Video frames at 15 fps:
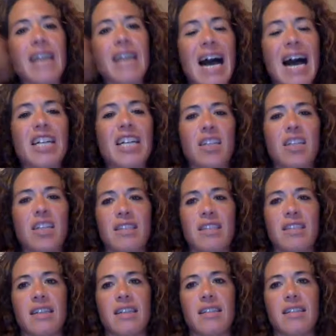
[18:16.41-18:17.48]

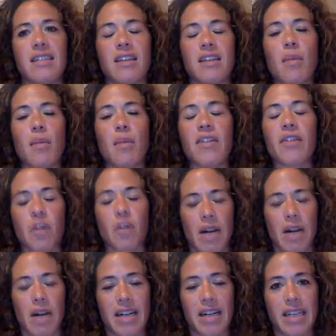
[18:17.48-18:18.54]
consciousness about their
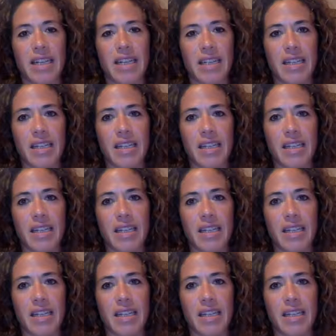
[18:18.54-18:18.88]
body.